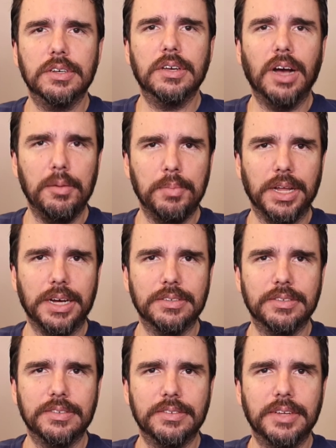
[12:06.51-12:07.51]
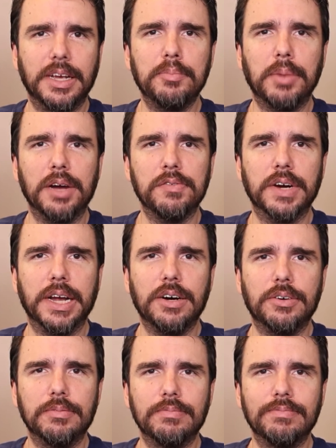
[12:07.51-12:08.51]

God bless, and bye for now.